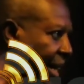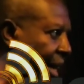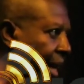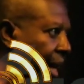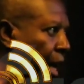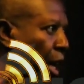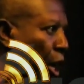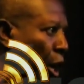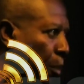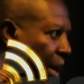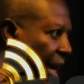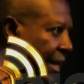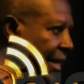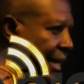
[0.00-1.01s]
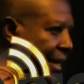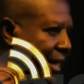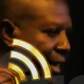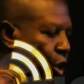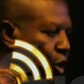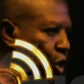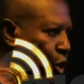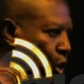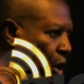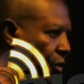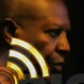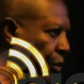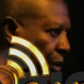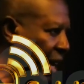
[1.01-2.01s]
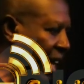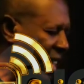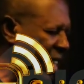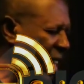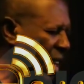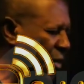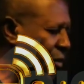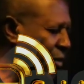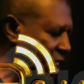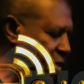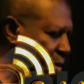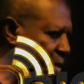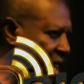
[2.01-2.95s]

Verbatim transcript: Pa Elton did not talk for like five minutes.